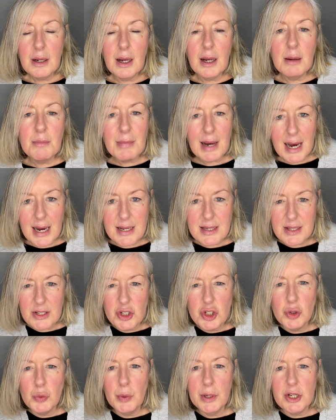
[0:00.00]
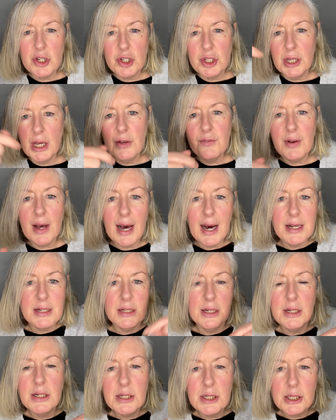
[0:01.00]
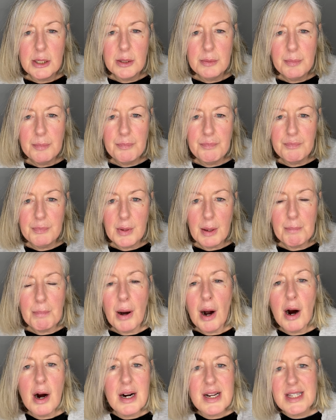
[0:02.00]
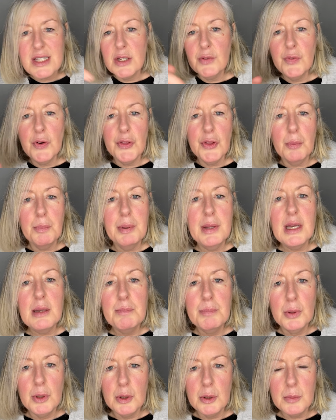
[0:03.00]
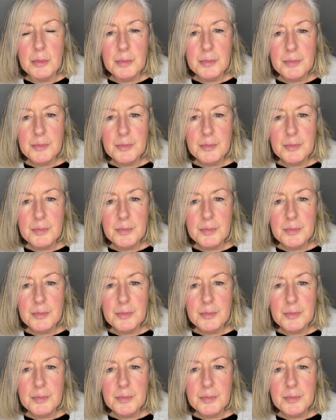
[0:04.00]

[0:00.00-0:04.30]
a mask to which they've added parts of other people.